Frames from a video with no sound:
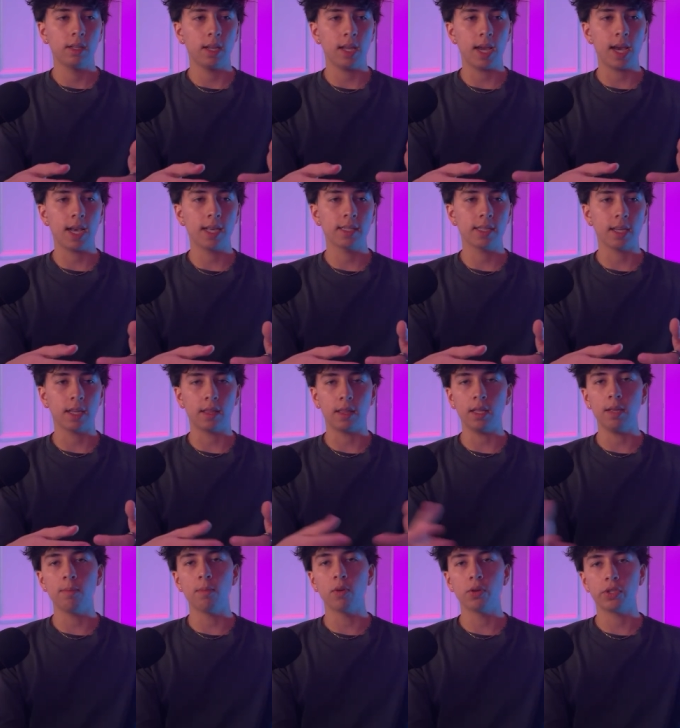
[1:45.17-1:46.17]
It has like
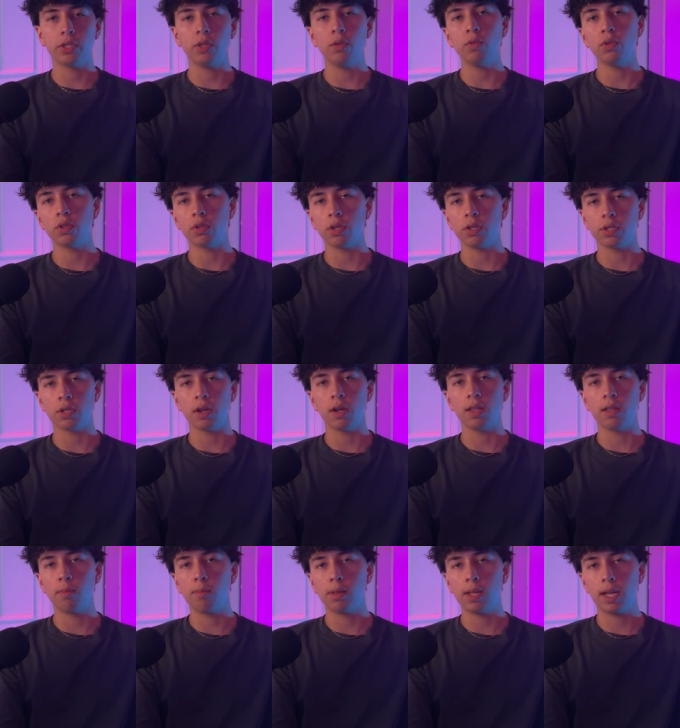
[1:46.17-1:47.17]
the most users
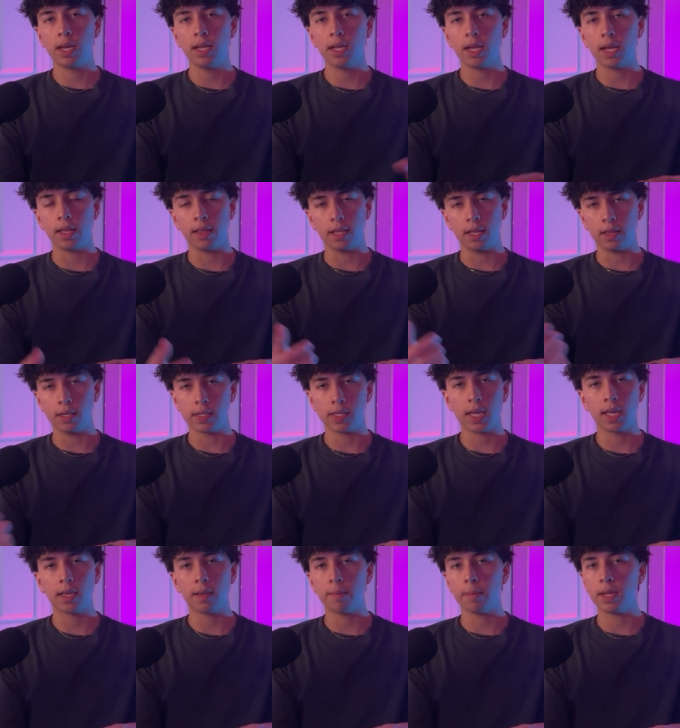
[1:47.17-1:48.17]
on the planet, and then the
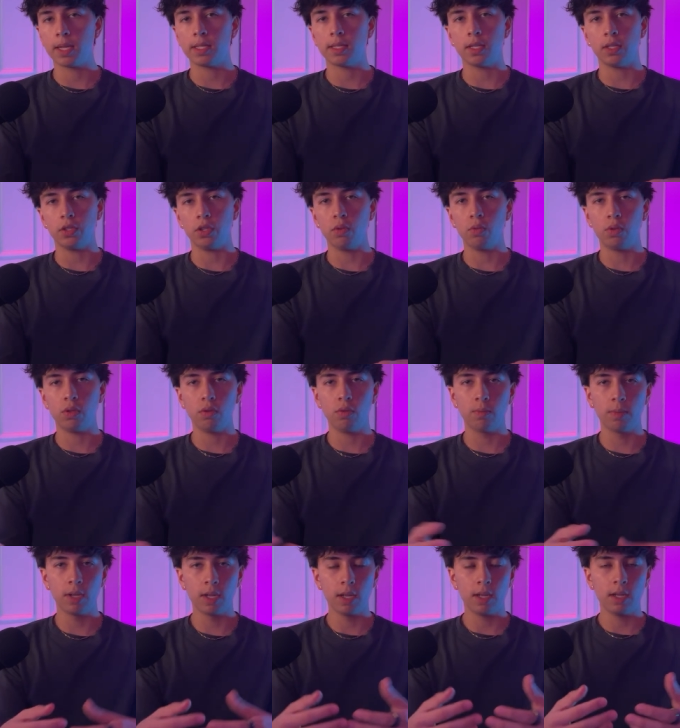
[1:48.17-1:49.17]
second best is YouTube,